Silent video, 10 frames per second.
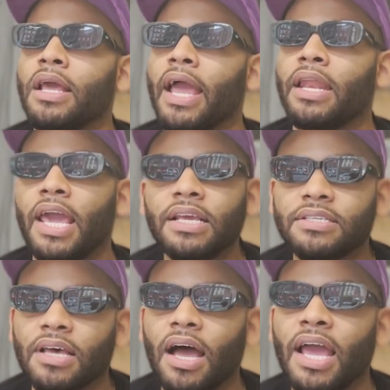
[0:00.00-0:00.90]

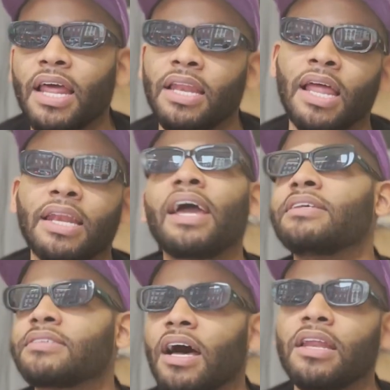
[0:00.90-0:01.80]
Asap and like not
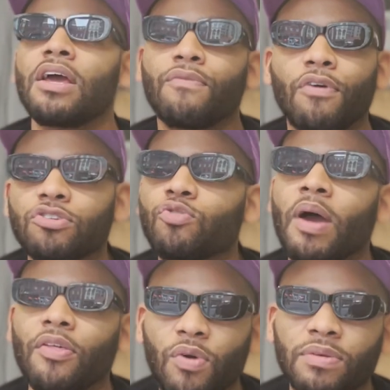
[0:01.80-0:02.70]
Asap, Virgil,
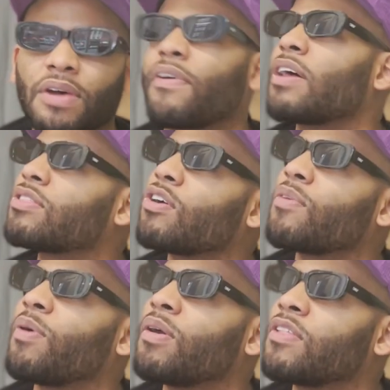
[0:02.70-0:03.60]
Matthew Williams, I forgot
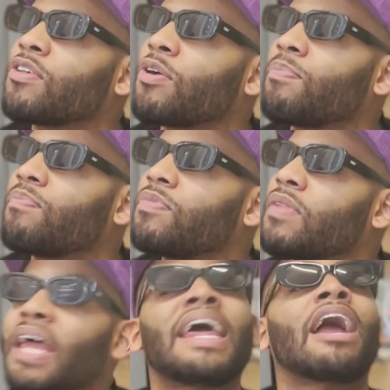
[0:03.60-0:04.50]
the third,
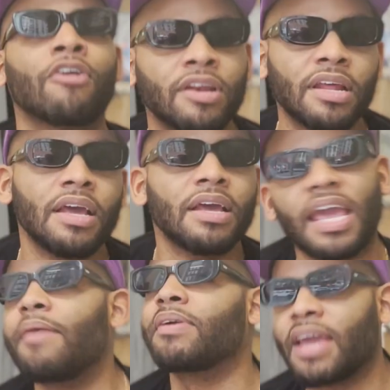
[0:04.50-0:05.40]
and Heron
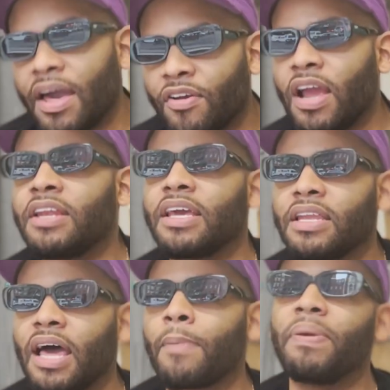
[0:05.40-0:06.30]
came together and did
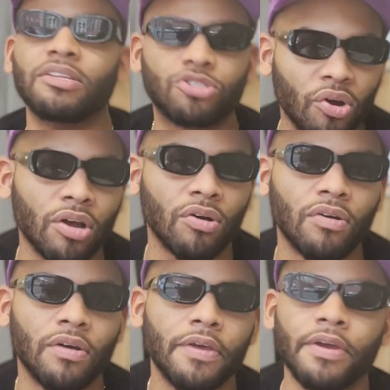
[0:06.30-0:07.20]
like Ben
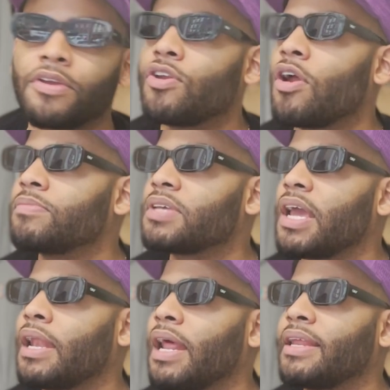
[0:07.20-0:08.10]
Trill. Yeah. You know what I'm
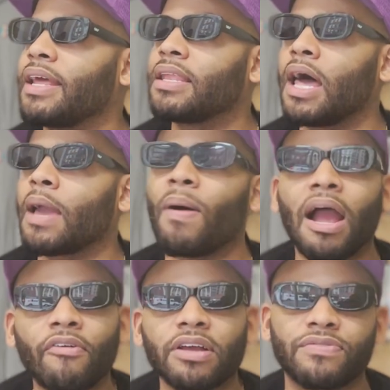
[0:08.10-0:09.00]
saying? They did like
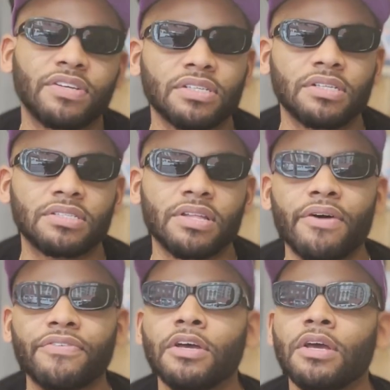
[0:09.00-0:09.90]
Pyrex Vision and
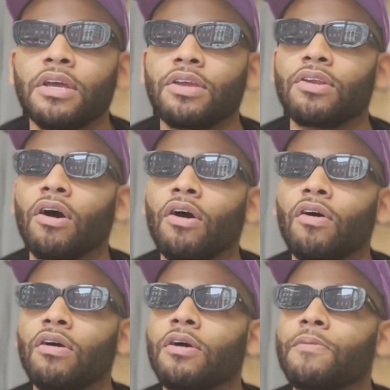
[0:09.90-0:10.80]
stuff. You
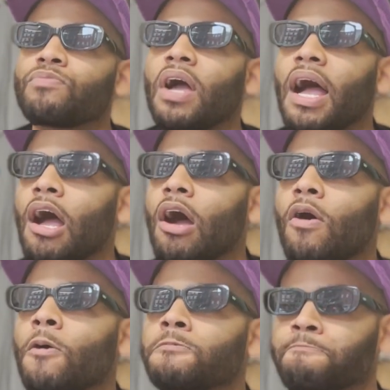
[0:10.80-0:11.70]
know
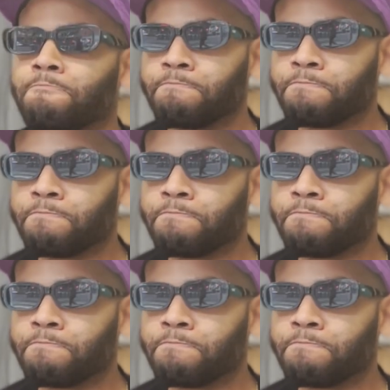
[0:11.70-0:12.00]
how